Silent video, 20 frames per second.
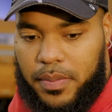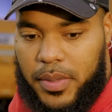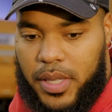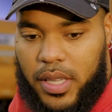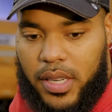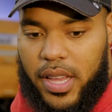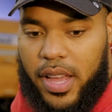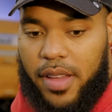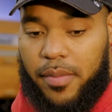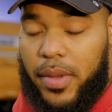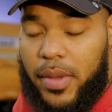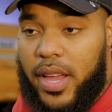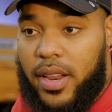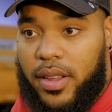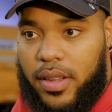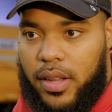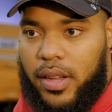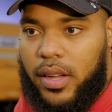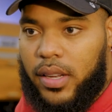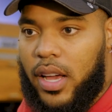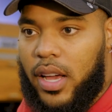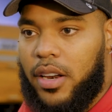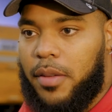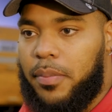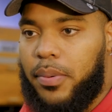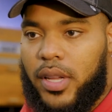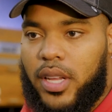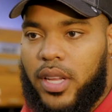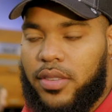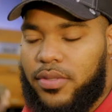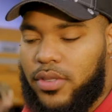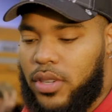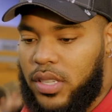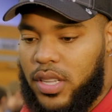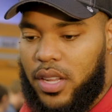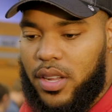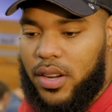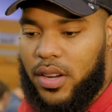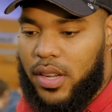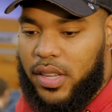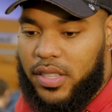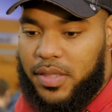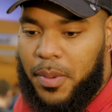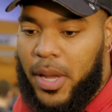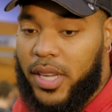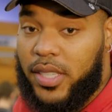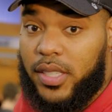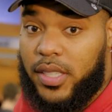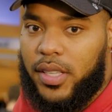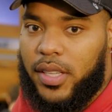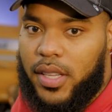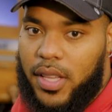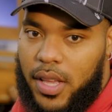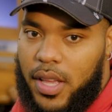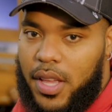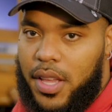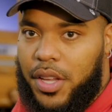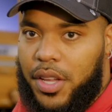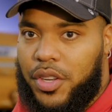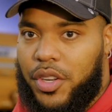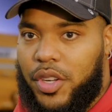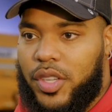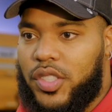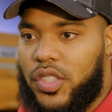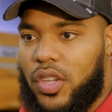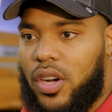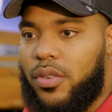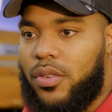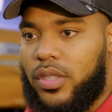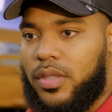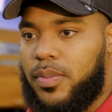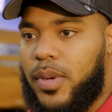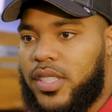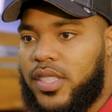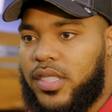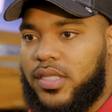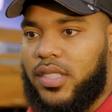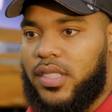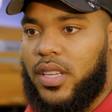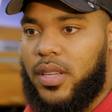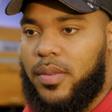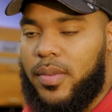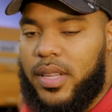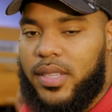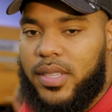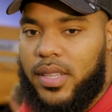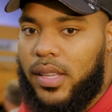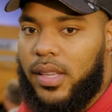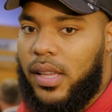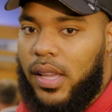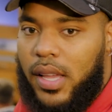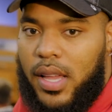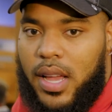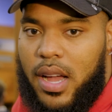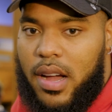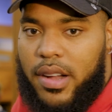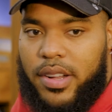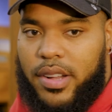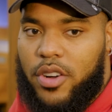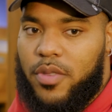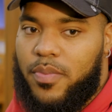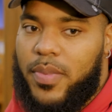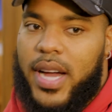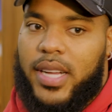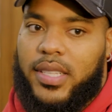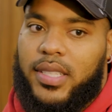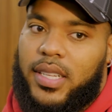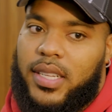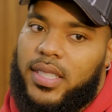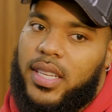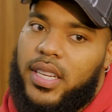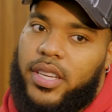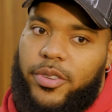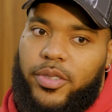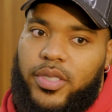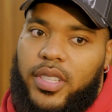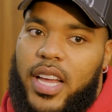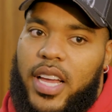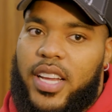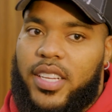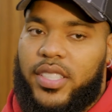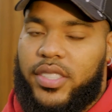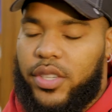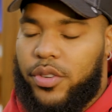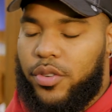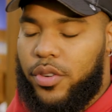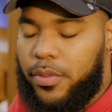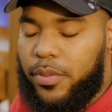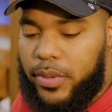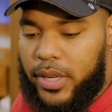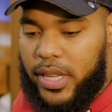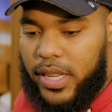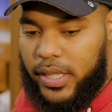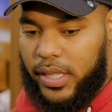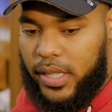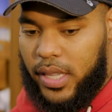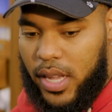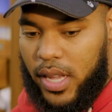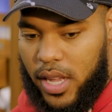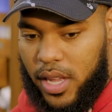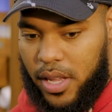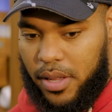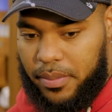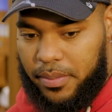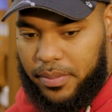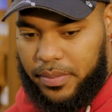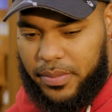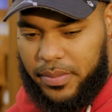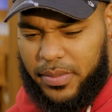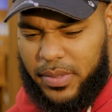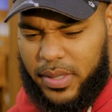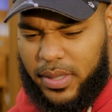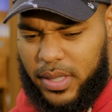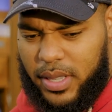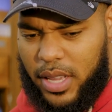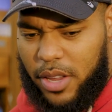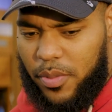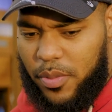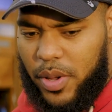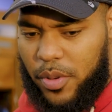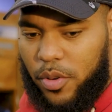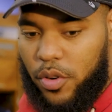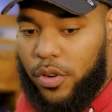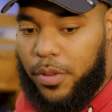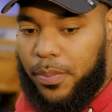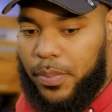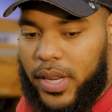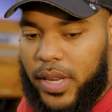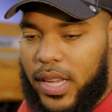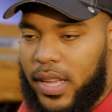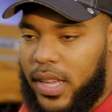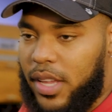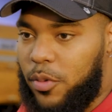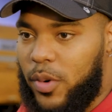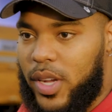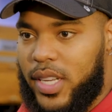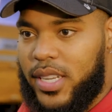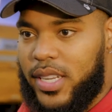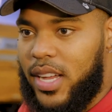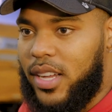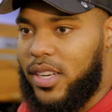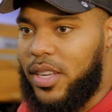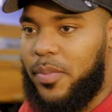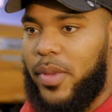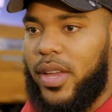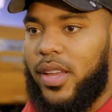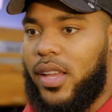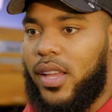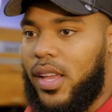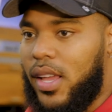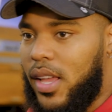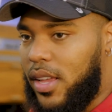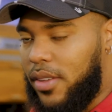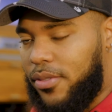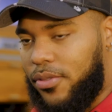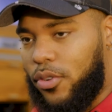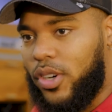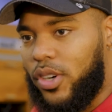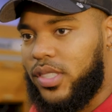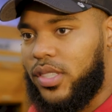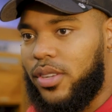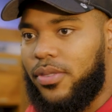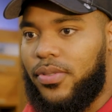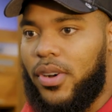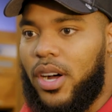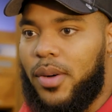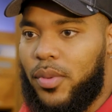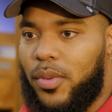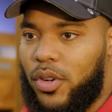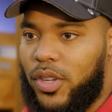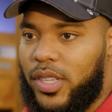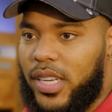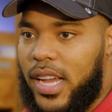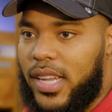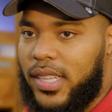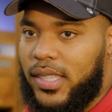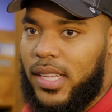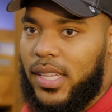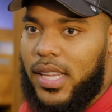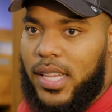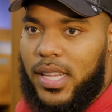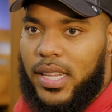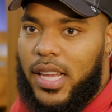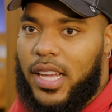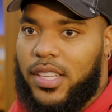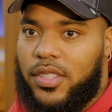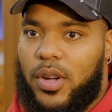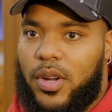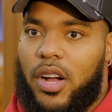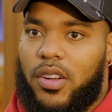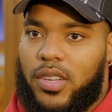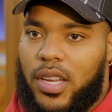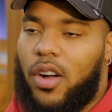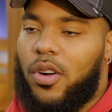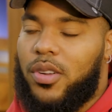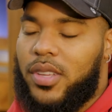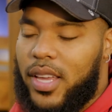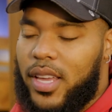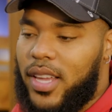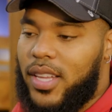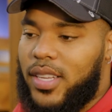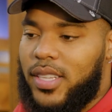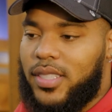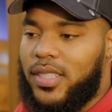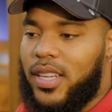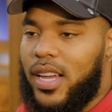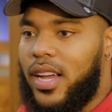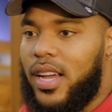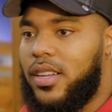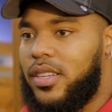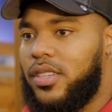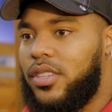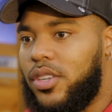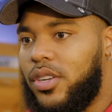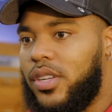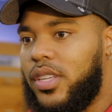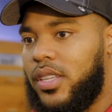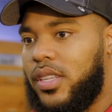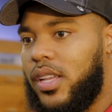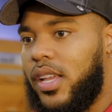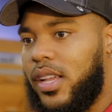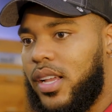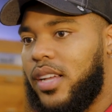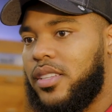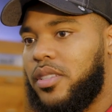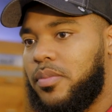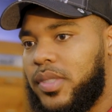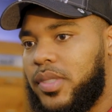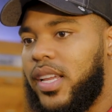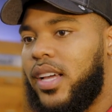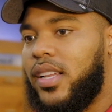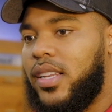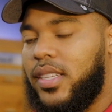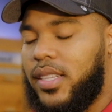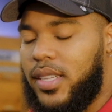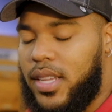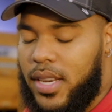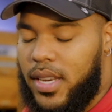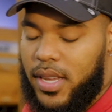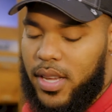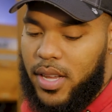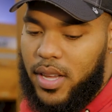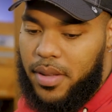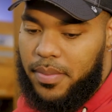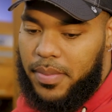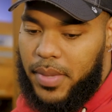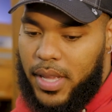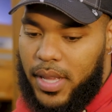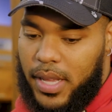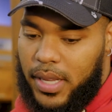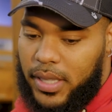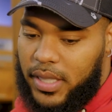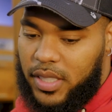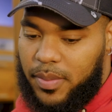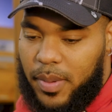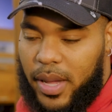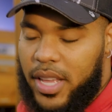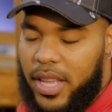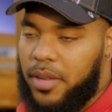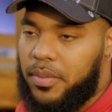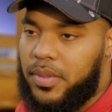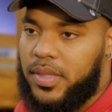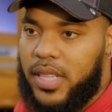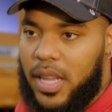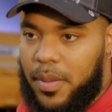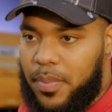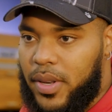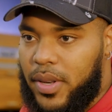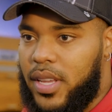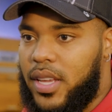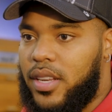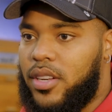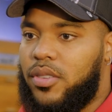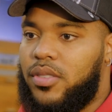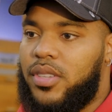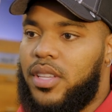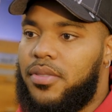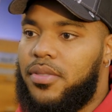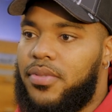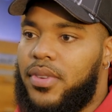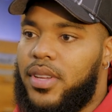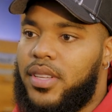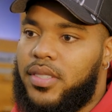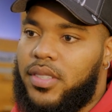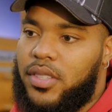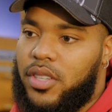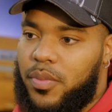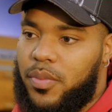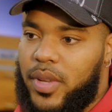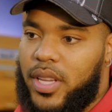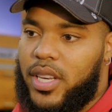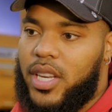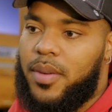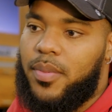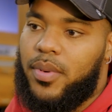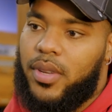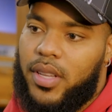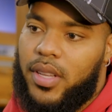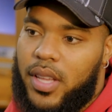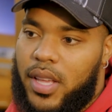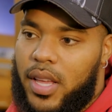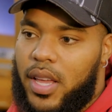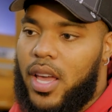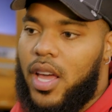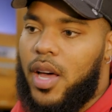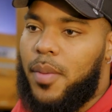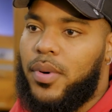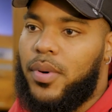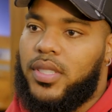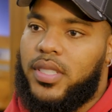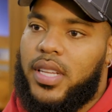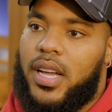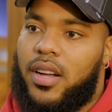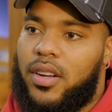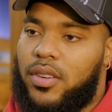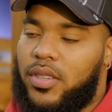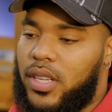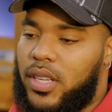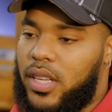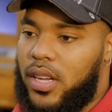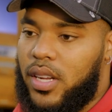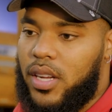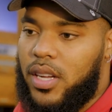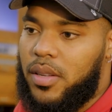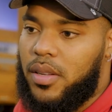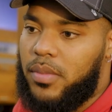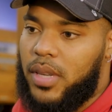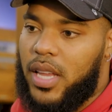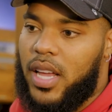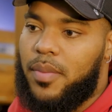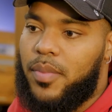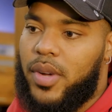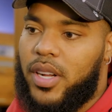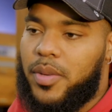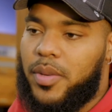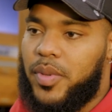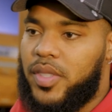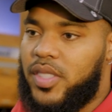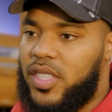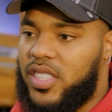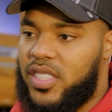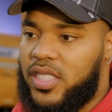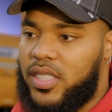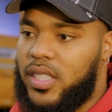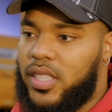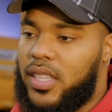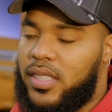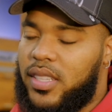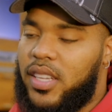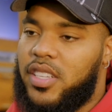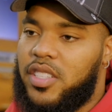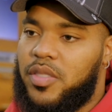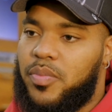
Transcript: Dylan have made a lot of plays for us here, especially, you know, start with special team. I go back to, I think it was last year we were playing. Can't remember who we were playing. He went down and forced a fumble, and that's why I was like, okay, this guy, you know, he got some talent. And just by him stepping in on defense, you know, being able to help us out on the linebacker position, I think